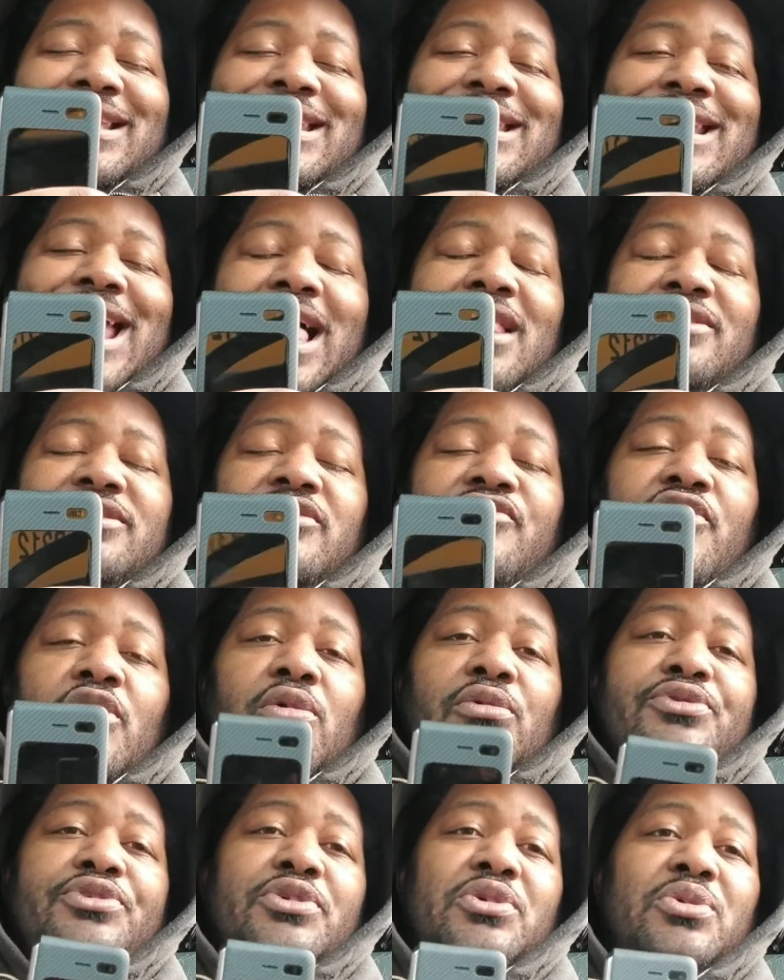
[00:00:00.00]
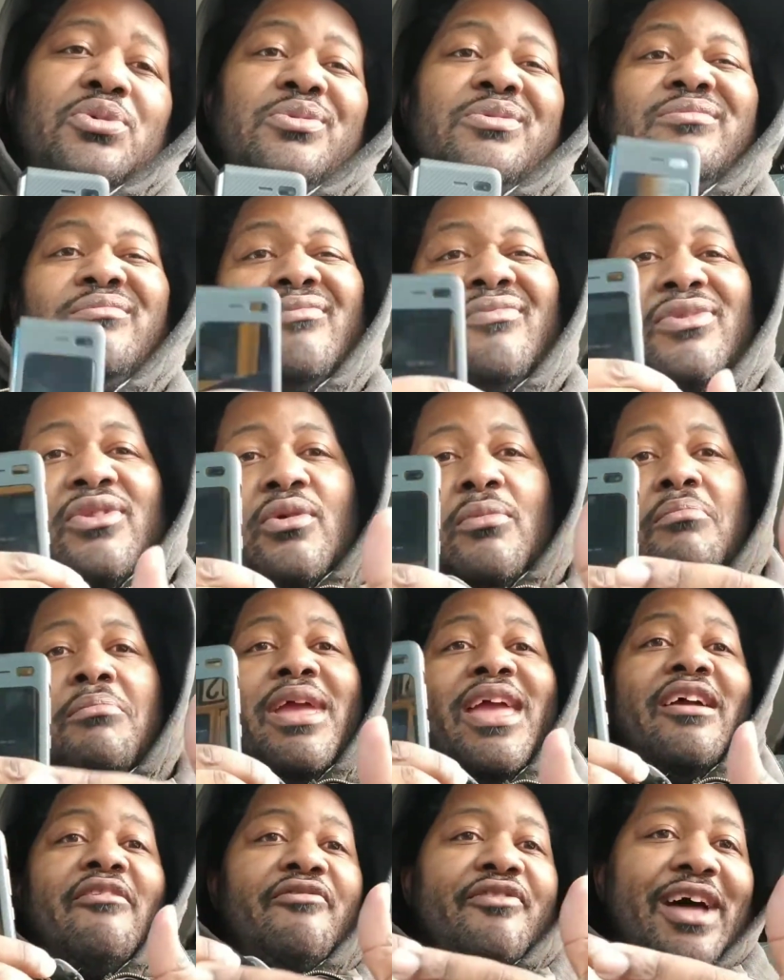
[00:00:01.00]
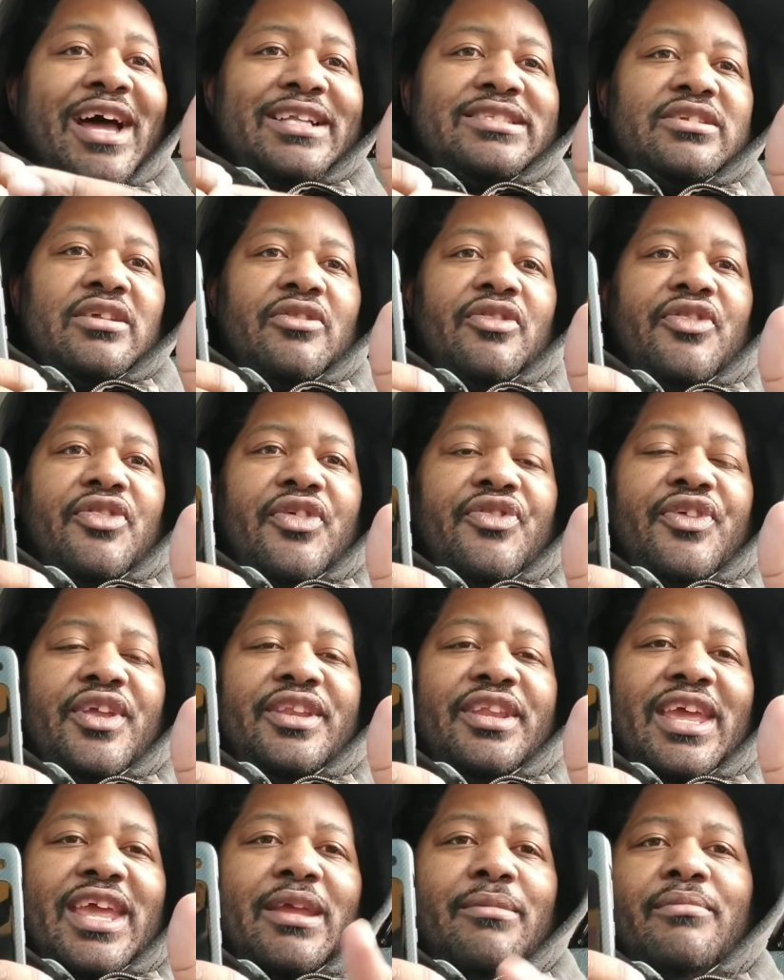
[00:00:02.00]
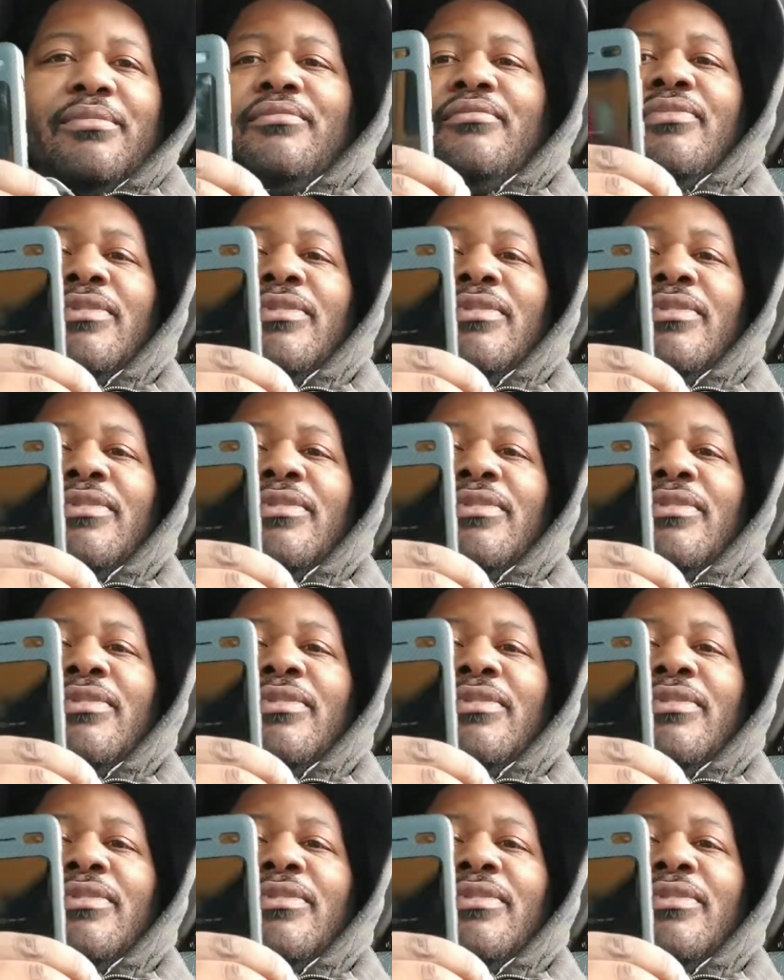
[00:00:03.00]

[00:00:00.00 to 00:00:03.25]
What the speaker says: Galaxy Fold 2, if that's the name.